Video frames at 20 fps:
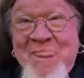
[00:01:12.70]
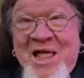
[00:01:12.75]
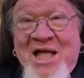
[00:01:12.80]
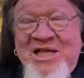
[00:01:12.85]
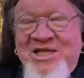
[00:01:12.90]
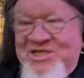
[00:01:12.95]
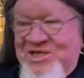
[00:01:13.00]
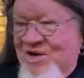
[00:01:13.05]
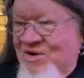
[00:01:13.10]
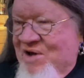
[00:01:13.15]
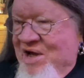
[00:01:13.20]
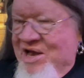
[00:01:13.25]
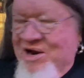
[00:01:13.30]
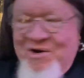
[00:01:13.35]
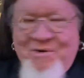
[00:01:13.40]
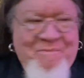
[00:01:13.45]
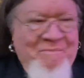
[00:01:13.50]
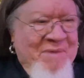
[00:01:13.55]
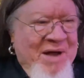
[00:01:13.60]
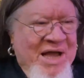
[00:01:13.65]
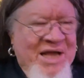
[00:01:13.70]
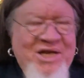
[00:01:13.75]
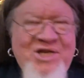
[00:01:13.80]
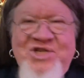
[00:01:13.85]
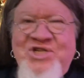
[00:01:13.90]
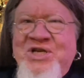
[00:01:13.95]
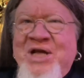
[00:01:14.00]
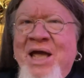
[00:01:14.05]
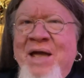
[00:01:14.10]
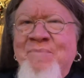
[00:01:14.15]
So I don't mind
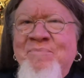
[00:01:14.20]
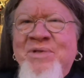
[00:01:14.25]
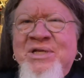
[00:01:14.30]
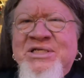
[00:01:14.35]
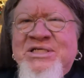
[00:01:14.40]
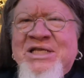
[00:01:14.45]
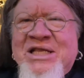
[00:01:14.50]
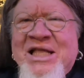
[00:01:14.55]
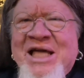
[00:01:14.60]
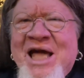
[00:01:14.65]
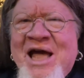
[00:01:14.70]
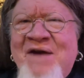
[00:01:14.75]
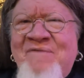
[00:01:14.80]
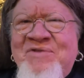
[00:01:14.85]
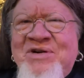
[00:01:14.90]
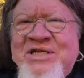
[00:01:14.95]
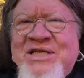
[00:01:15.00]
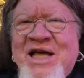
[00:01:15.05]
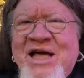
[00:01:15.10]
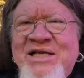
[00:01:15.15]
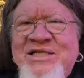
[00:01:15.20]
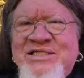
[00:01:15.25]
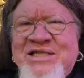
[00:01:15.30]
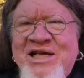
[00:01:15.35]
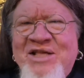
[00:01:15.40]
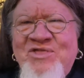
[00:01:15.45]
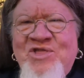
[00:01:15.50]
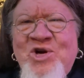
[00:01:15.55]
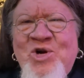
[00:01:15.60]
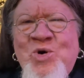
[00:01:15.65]
shamelessly
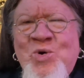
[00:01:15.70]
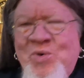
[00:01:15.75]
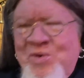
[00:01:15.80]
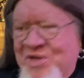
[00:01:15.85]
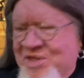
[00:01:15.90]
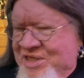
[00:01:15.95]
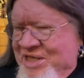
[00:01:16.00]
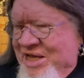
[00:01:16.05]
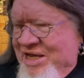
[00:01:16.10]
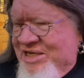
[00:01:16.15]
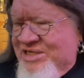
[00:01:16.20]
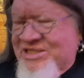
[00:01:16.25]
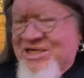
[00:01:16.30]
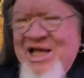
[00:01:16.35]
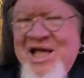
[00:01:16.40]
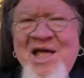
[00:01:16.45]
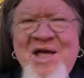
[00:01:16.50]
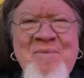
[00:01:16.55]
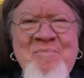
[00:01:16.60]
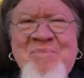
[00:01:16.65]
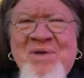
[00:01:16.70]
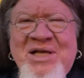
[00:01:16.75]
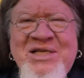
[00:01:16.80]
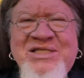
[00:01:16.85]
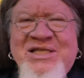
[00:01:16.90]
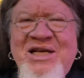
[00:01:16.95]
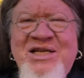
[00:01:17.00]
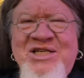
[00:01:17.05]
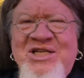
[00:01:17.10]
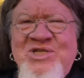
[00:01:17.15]
advertising the cool things. Plus,
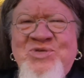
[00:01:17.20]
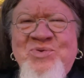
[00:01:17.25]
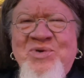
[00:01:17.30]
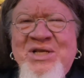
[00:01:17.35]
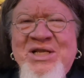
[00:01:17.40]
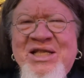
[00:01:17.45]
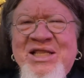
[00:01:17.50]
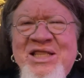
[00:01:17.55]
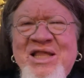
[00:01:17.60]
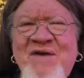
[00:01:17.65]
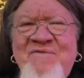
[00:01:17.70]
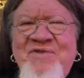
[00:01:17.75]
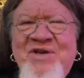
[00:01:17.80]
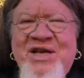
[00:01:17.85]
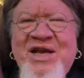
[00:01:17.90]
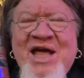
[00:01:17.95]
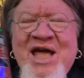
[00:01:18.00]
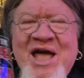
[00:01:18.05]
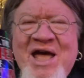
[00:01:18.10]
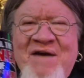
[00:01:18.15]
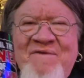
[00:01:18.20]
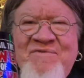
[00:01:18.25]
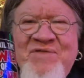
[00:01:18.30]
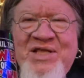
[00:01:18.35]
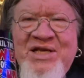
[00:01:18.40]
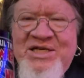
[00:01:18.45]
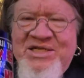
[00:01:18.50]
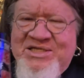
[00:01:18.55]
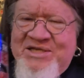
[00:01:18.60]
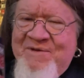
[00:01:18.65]
I just really love you to have
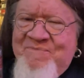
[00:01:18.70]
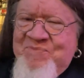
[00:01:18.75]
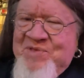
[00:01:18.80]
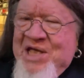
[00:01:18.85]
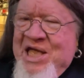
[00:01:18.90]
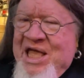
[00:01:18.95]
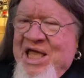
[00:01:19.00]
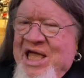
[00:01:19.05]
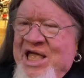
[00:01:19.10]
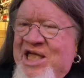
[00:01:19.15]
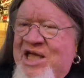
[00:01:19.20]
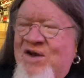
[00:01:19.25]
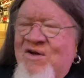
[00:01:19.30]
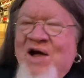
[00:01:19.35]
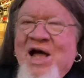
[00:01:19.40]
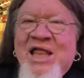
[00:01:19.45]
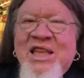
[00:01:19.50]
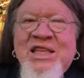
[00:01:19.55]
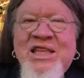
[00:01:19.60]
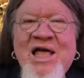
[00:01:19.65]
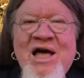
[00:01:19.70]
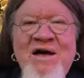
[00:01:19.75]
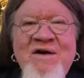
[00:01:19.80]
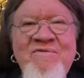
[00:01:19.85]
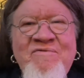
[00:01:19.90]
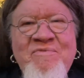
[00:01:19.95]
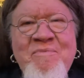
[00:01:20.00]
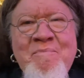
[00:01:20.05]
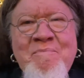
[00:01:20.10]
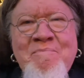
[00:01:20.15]
these. You know, I
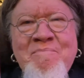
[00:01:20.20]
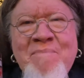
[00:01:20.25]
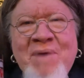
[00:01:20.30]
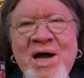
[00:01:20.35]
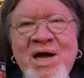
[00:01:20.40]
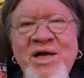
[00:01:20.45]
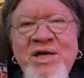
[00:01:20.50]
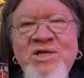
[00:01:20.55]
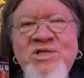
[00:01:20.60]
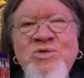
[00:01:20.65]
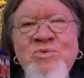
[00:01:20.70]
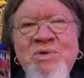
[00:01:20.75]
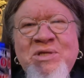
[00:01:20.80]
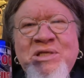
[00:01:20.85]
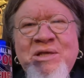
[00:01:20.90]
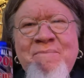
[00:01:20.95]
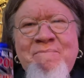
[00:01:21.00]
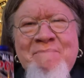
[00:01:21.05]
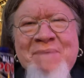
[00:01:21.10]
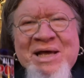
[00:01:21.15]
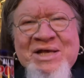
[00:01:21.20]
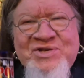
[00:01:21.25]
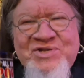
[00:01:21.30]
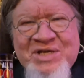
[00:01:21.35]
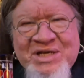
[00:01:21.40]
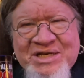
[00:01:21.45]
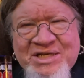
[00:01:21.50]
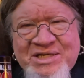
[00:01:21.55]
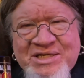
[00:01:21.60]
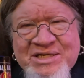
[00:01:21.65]
love mugs with a
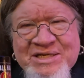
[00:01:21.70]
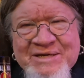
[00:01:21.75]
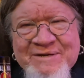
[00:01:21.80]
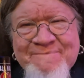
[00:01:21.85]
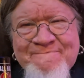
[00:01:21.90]
message.